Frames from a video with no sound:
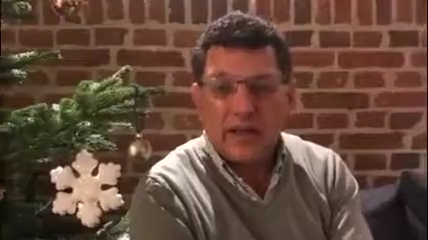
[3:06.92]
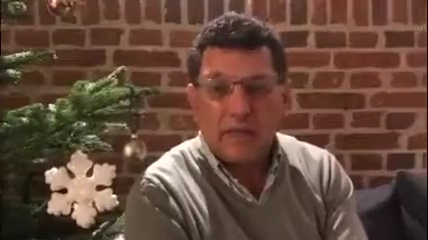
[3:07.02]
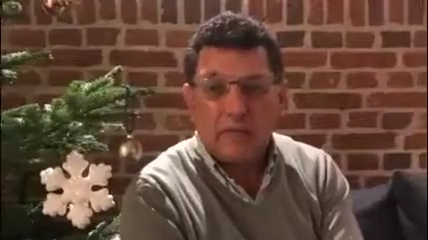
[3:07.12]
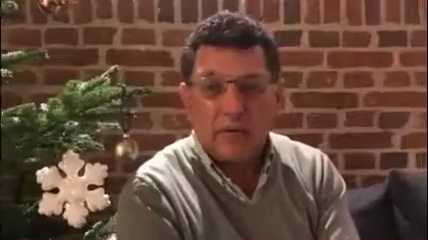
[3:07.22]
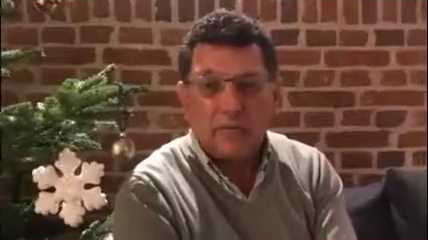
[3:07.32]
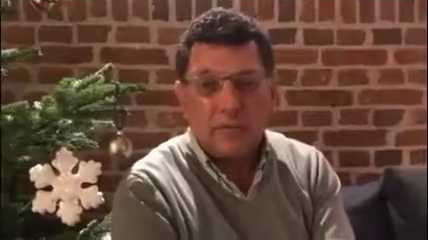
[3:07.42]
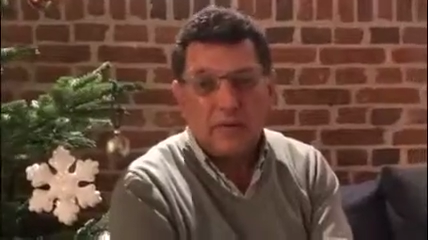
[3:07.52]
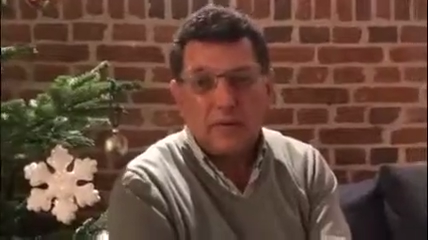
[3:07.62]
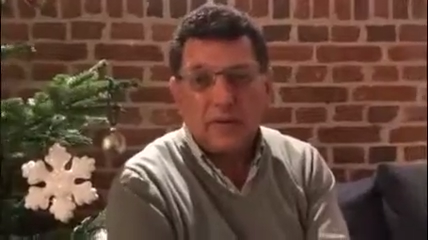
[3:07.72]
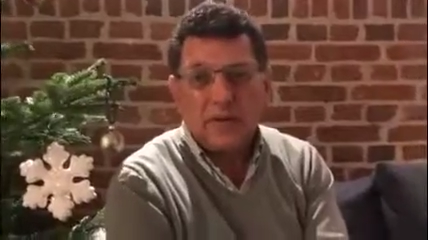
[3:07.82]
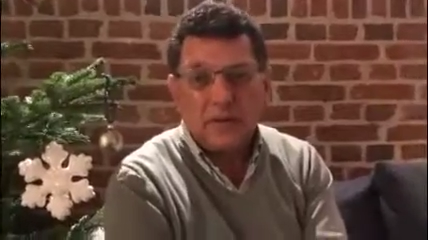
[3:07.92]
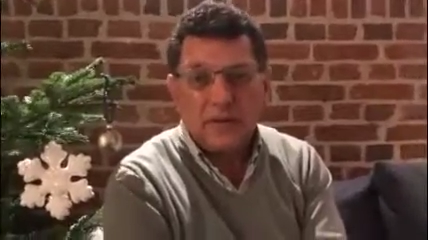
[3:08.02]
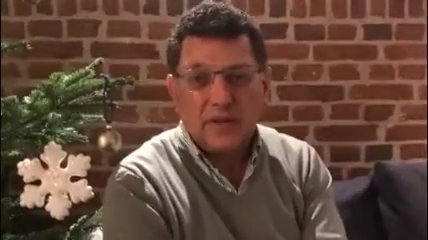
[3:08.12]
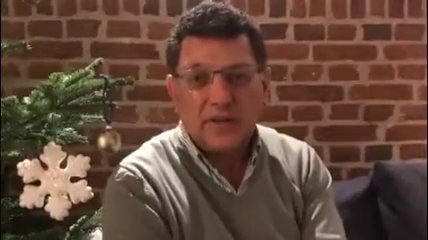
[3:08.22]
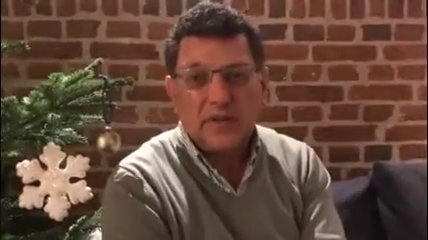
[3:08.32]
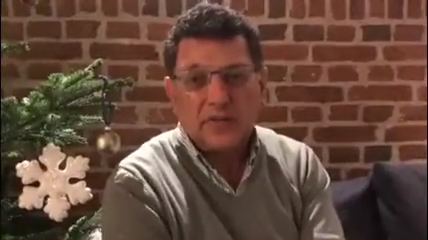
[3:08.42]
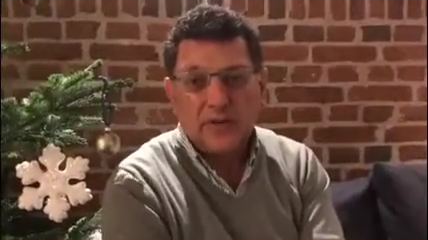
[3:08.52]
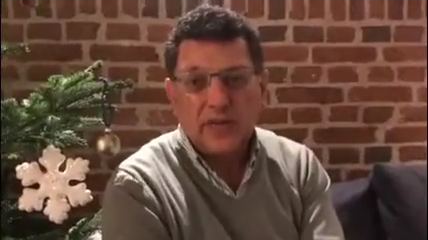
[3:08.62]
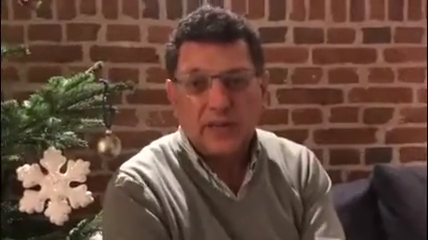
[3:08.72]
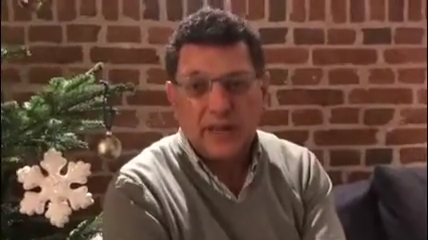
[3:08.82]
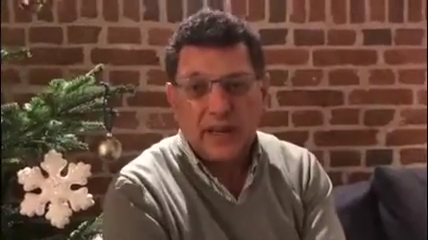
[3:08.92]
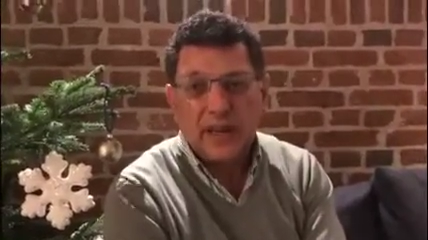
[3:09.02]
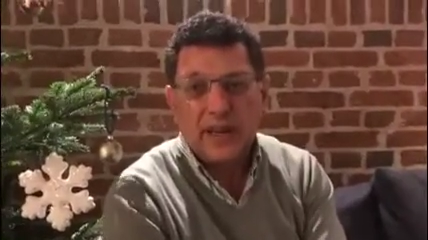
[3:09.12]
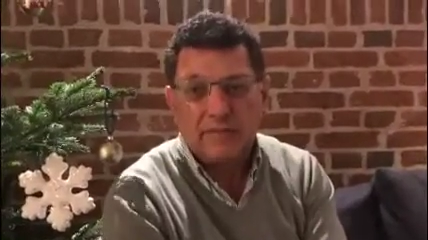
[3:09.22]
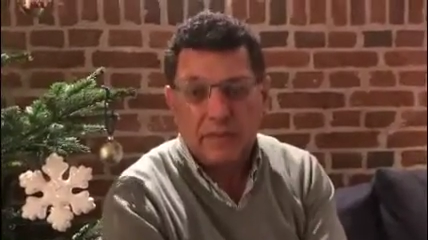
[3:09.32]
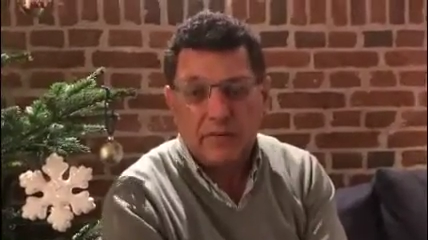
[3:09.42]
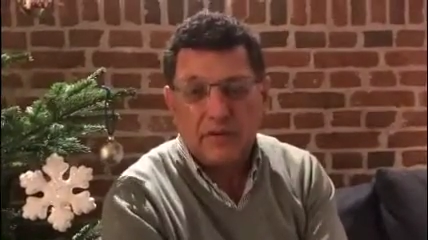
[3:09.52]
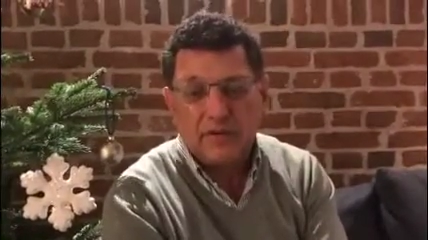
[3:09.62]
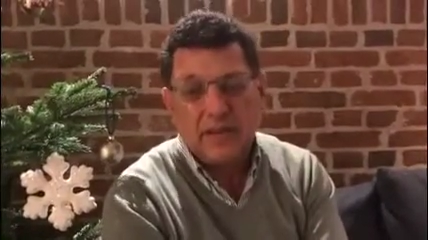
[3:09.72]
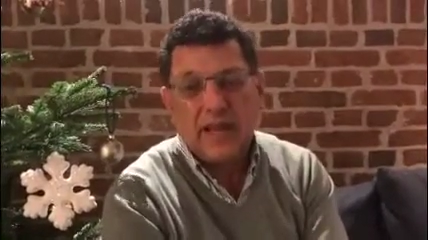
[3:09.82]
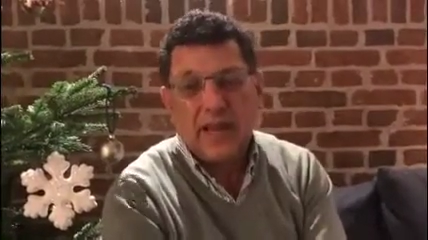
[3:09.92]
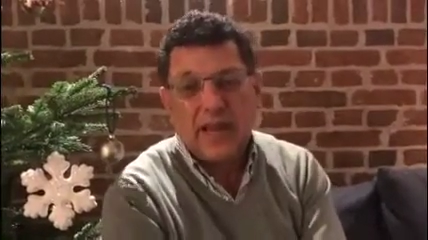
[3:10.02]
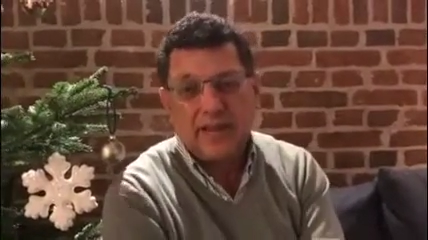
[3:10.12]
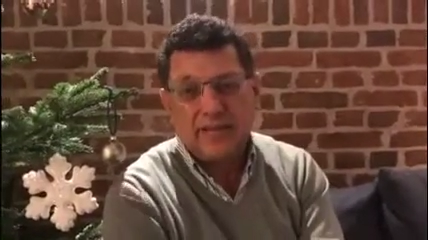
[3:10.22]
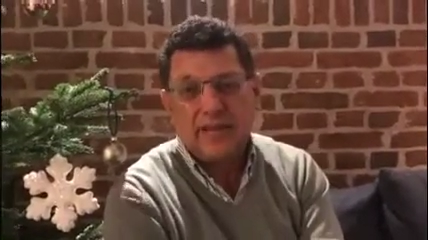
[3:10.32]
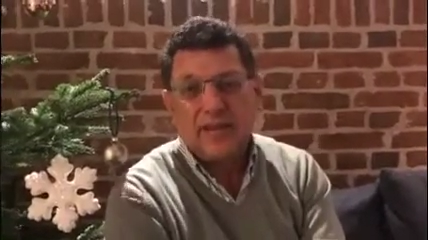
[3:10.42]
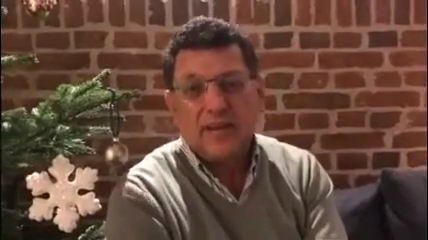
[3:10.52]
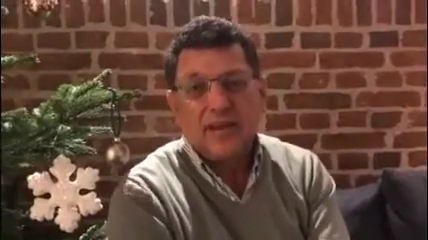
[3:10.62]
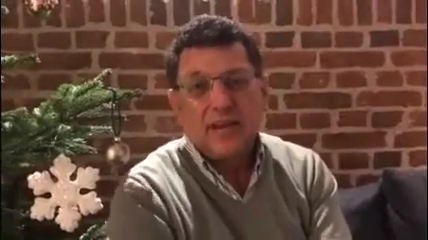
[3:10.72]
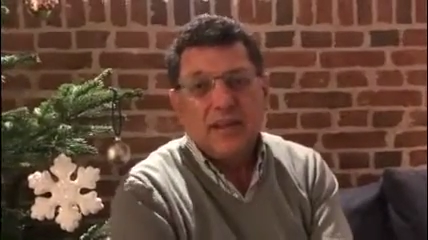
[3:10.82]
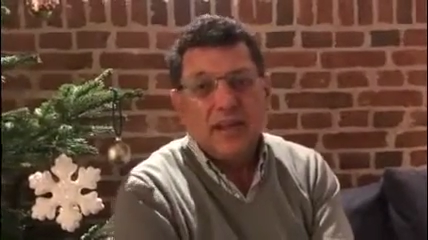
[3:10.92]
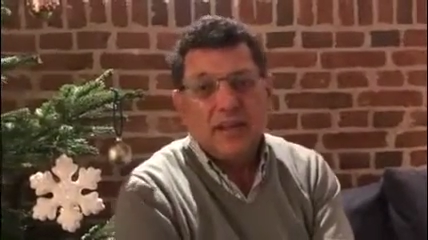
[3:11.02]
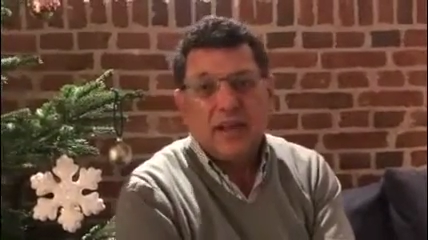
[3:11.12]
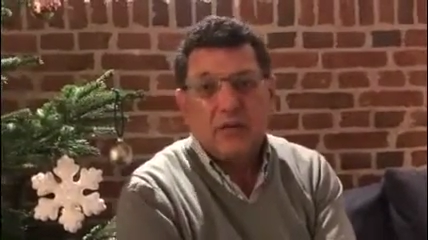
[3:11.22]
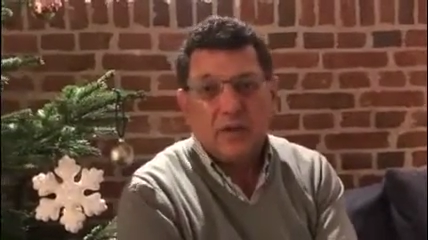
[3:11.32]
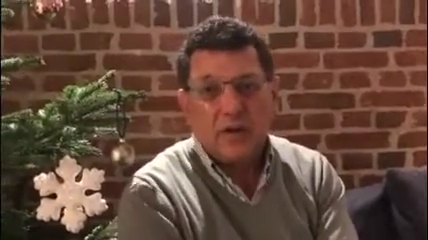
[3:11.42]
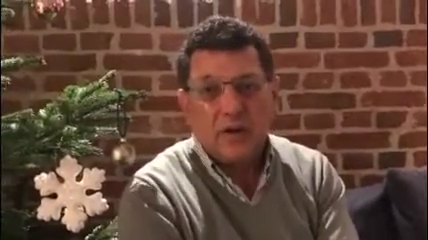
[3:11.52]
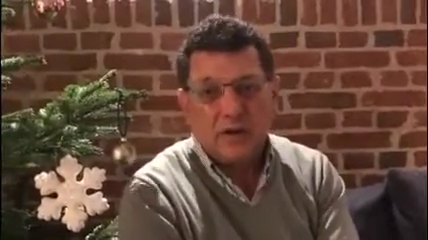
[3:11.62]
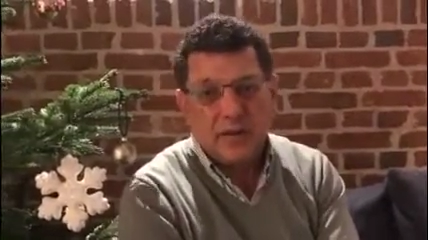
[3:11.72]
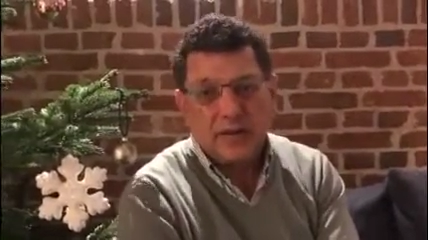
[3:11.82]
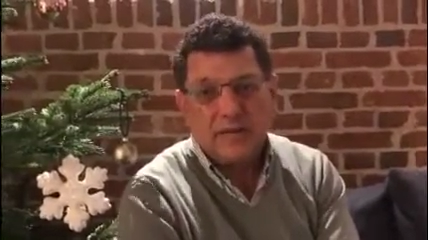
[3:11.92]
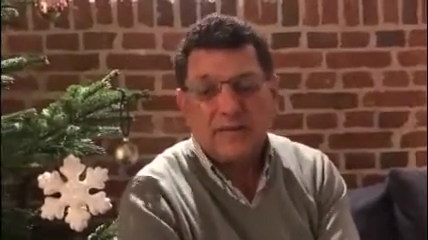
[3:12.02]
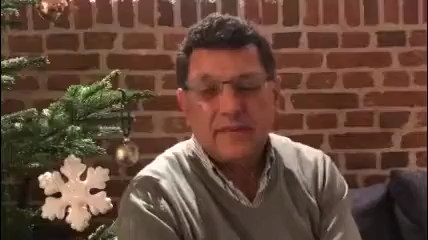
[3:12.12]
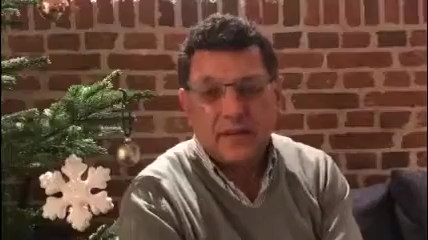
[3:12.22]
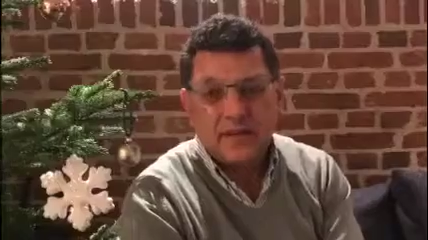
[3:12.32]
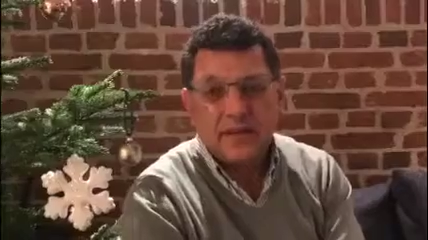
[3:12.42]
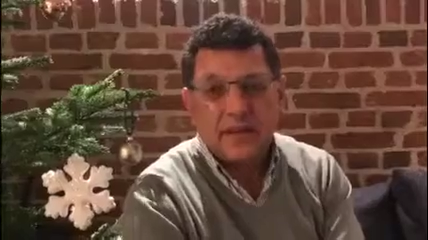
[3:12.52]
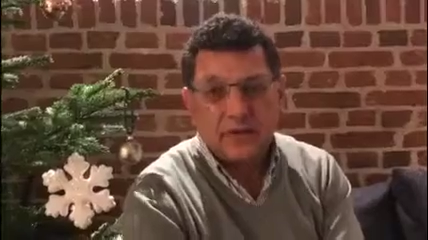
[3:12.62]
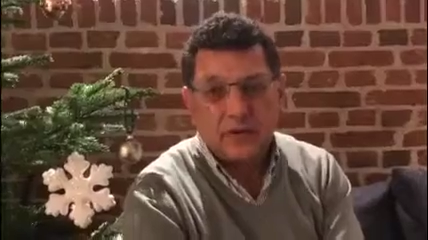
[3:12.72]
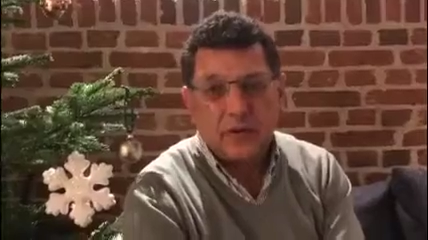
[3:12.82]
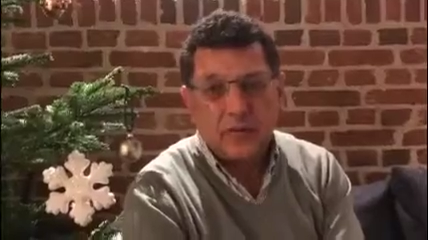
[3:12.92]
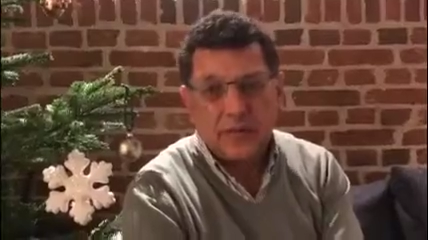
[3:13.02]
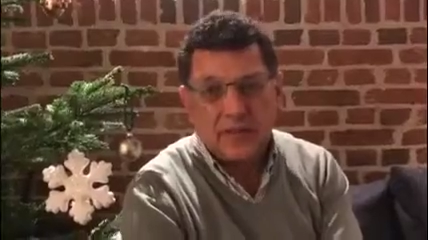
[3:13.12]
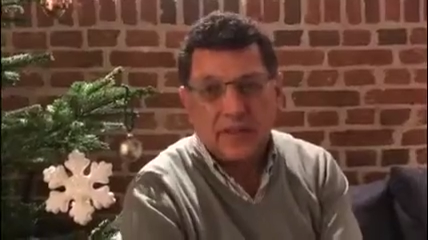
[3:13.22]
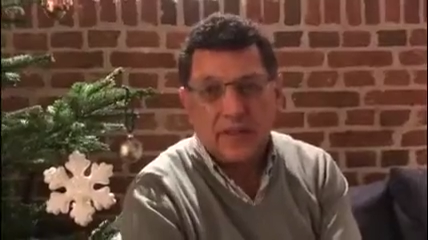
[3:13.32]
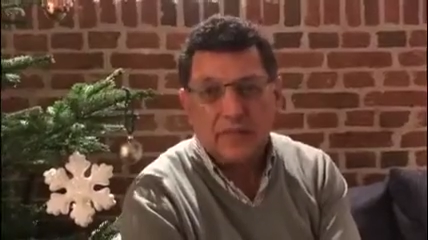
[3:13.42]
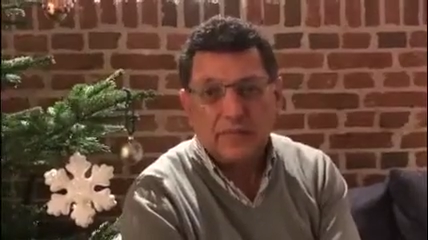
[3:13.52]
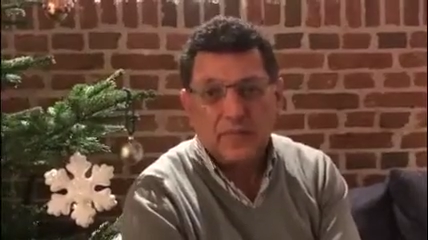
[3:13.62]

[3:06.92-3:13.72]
gave up all the medical training that I had previously had, and I went on and studied naturopathy.